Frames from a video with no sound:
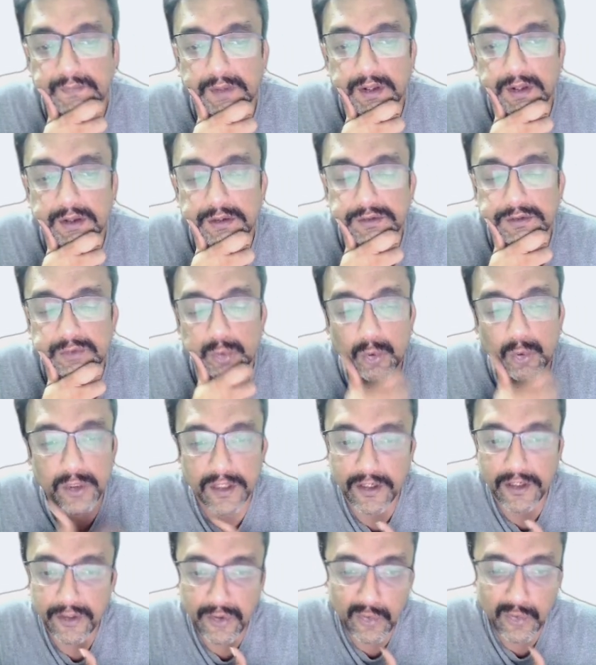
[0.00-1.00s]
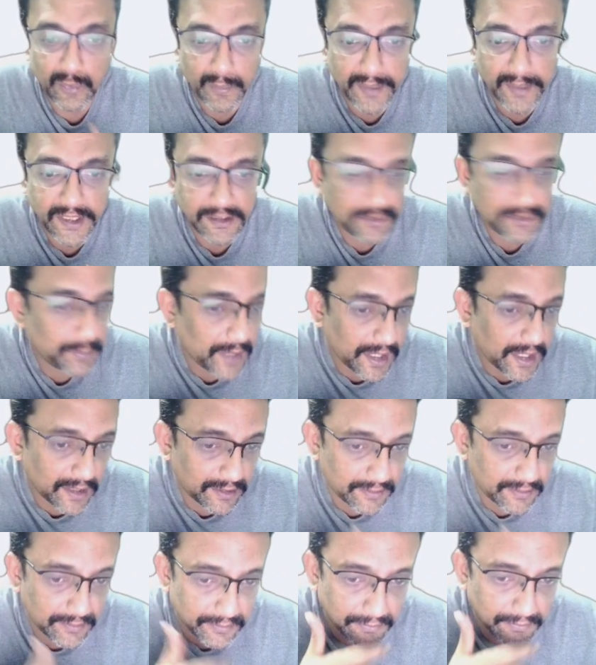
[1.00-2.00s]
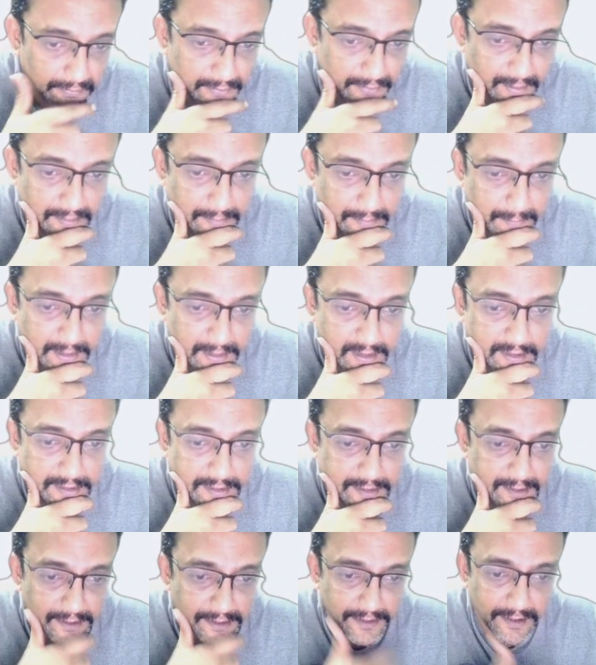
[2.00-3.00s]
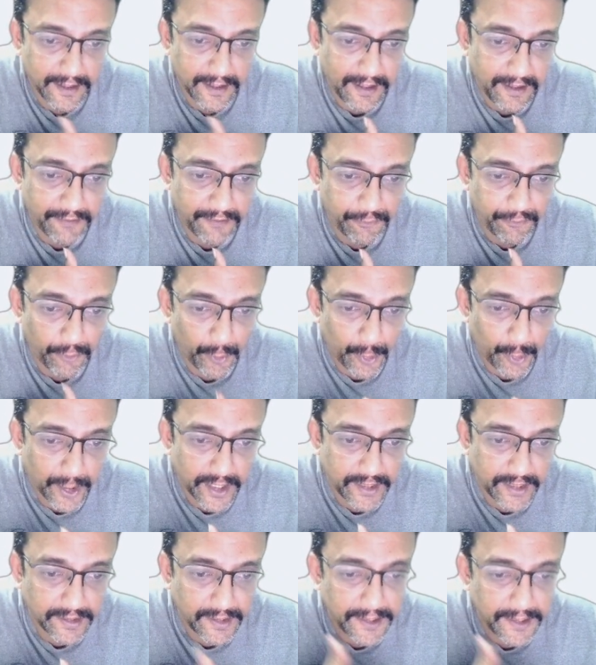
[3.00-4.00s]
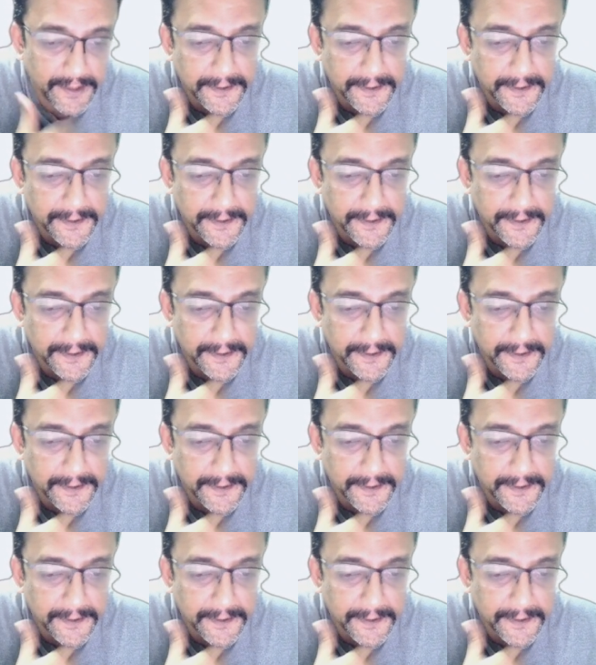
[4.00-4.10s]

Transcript: so the new benchmark will be Relic 4, I think.